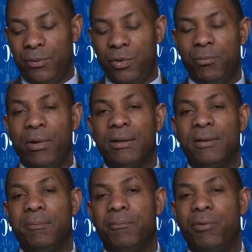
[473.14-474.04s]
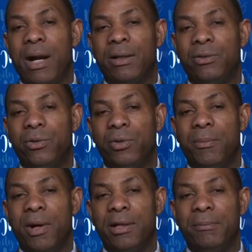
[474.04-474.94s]
bring the product to the
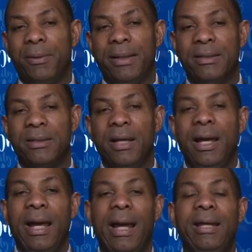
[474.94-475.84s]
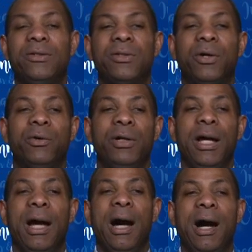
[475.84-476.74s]
marketplace. And so,
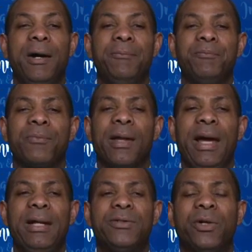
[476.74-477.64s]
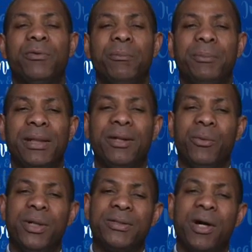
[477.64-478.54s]
but
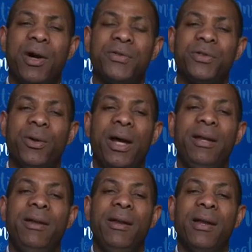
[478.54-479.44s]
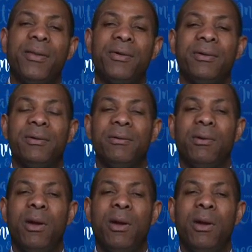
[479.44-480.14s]
there was also another